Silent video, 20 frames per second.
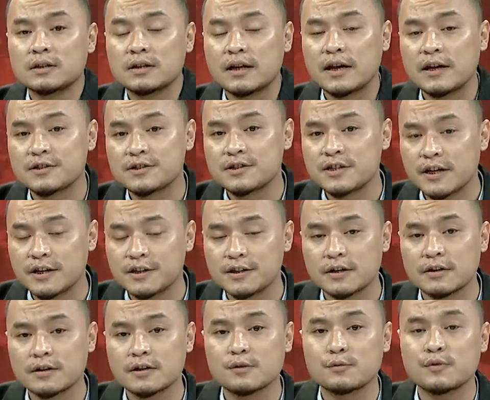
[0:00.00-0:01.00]
S.J.
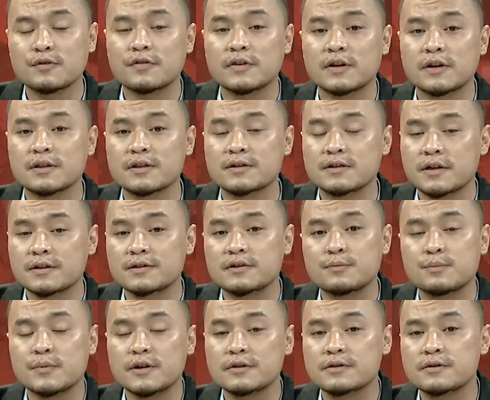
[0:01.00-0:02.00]
Shankar. We've heard the Secretary
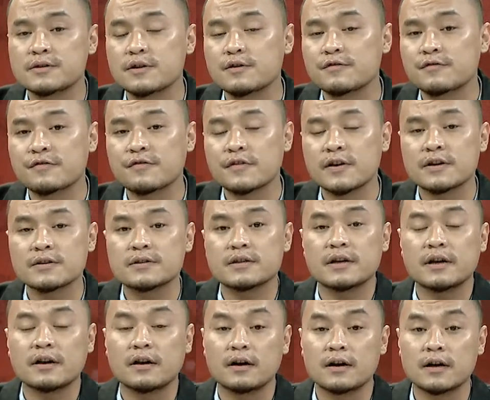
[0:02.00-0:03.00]
Ministry of Affairs,
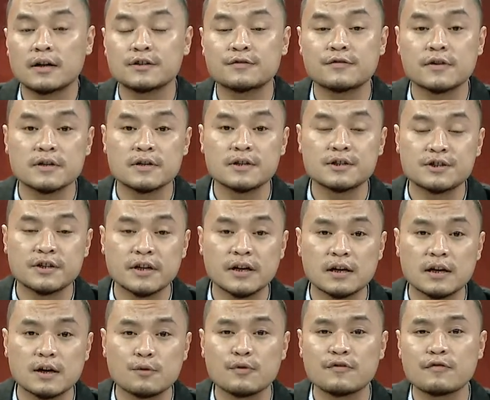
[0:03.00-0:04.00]
Harshvardhan
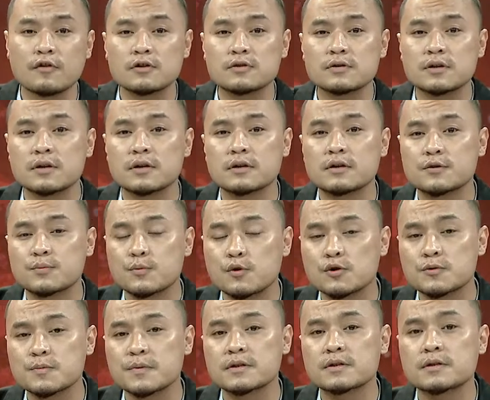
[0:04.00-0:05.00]
Shringla. We've also heard the
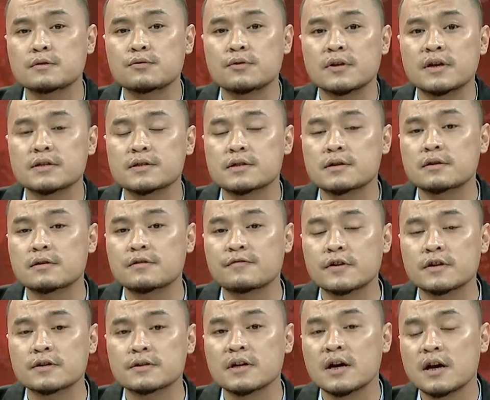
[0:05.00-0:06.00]
spokesperson to the External
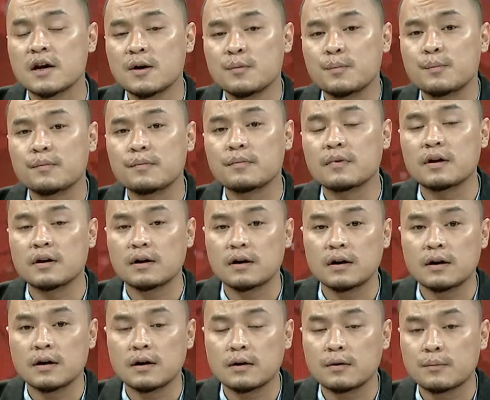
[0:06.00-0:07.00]
Affairs
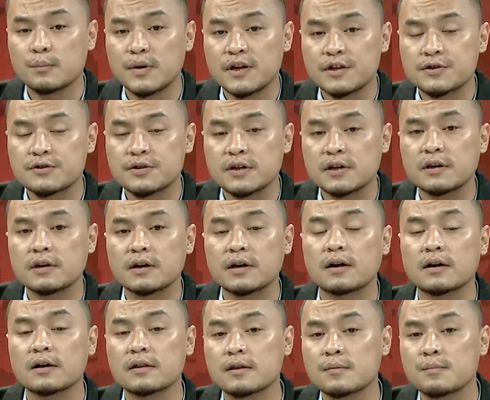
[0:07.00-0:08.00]
Ministry,
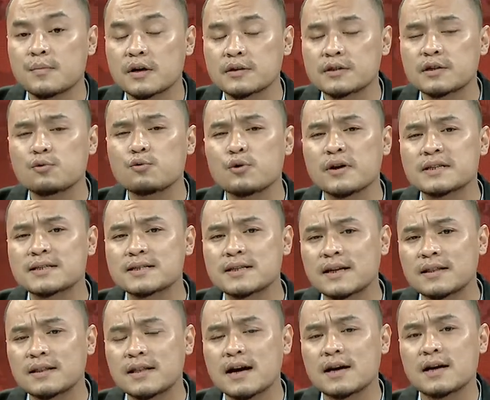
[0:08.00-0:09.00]
Arindam Bakhchi, who has
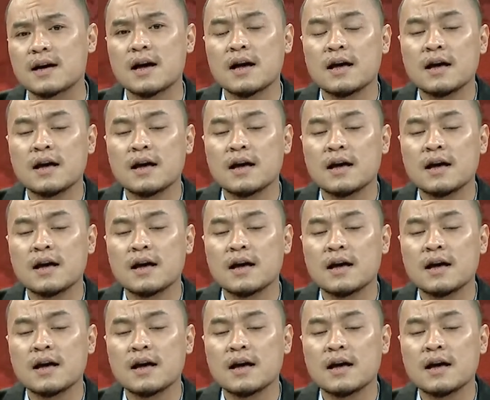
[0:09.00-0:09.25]
said that